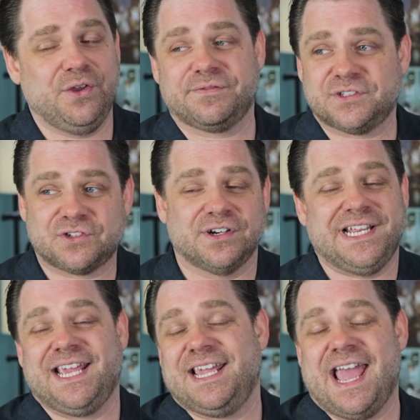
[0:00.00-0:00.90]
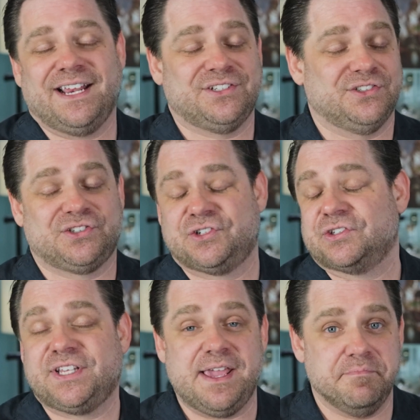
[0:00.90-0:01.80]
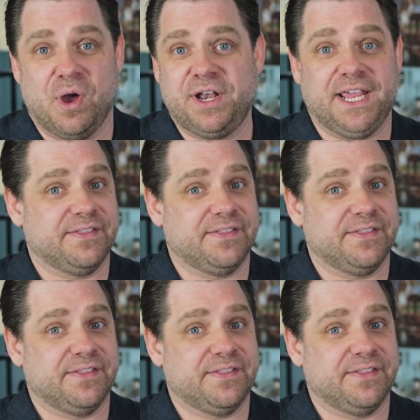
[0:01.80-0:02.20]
You have to start taking actions to just take money.